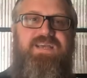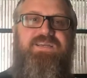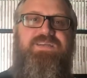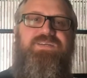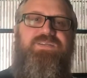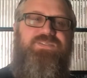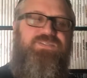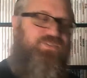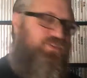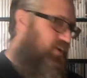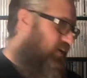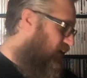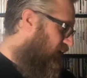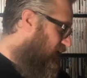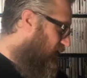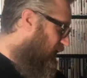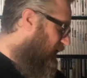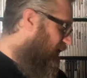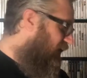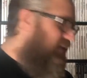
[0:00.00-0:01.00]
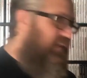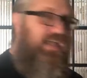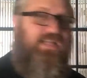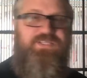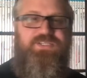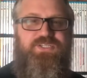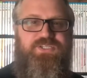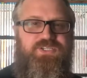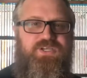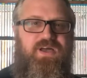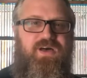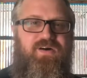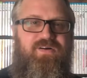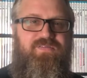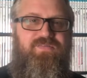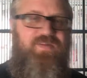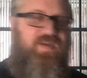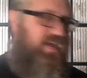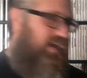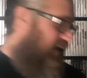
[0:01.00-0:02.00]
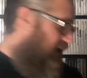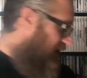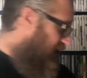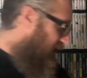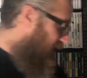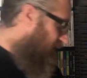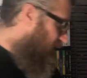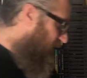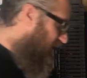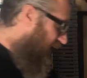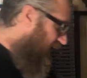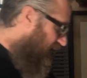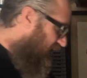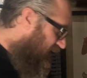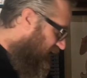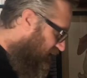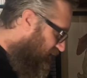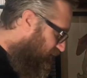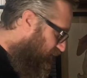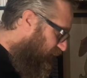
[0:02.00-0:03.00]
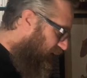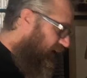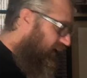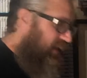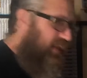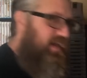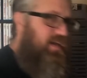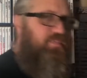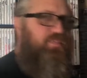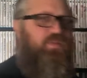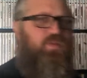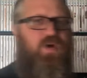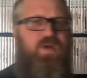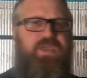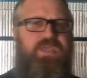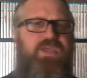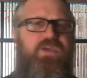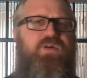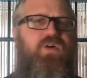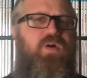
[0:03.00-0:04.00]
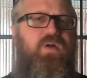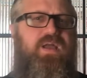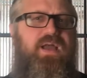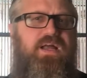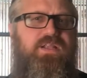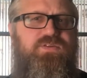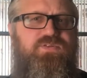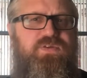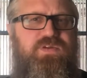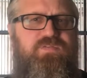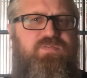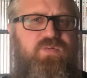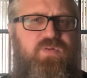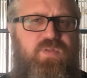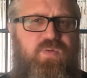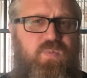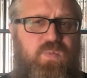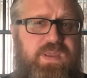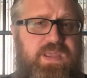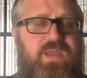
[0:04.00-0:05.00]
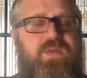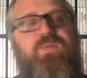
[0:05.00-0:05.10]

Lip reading: so on that shelf, I ended up picking up Donkey Kong Country for the Wii,